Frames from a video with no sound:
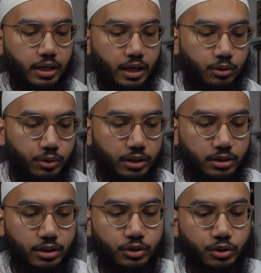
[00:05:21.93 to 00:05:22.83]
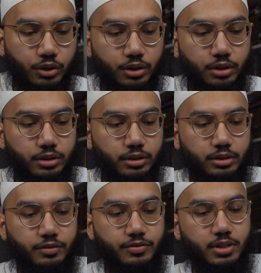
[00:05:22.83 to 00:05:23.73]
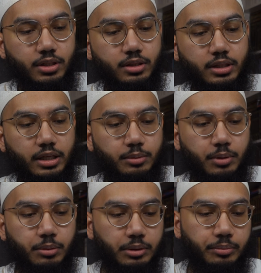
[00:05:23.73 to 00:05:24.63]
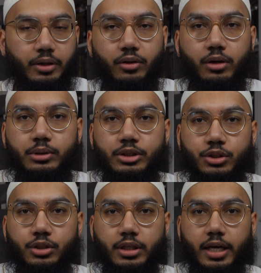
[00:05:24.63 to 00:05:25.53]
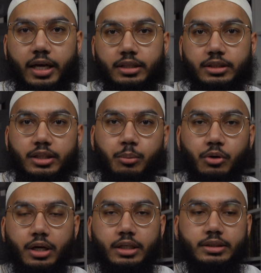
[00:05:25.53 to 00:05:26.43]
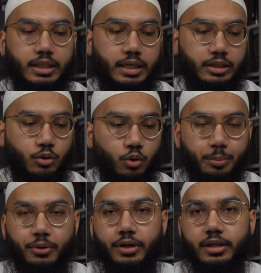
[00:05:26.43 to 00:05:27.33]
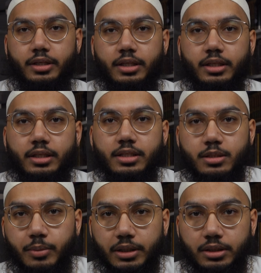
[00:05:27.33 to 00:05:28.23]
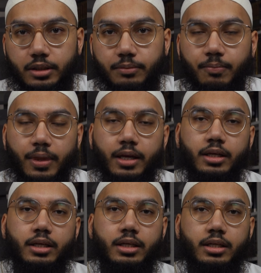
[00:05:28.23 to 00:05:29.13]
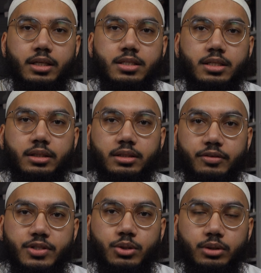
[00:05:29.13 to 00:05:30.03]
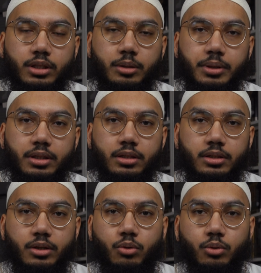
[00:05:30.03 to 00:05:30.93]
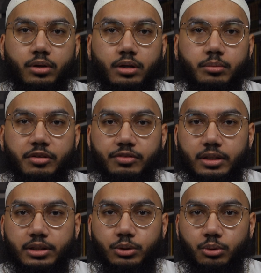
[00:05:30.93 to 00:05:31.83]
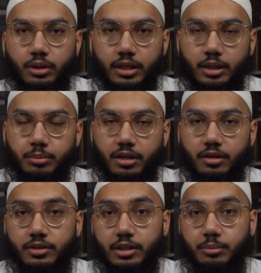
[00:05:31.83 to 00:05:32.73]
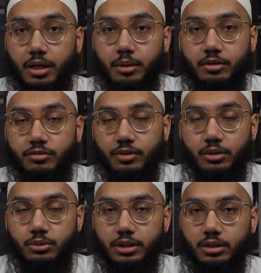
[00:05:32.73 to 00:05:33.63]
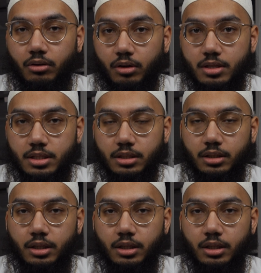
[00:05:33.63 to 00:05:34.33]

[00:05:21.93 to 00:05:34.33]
Anyway, the third tafsir that Imam al-Baydawi took and summarized and incorporated in his Matan is al-Tafsir al-Kabir, or Mafatih al-Ghaib of Imam Fakhruddin al-Razi,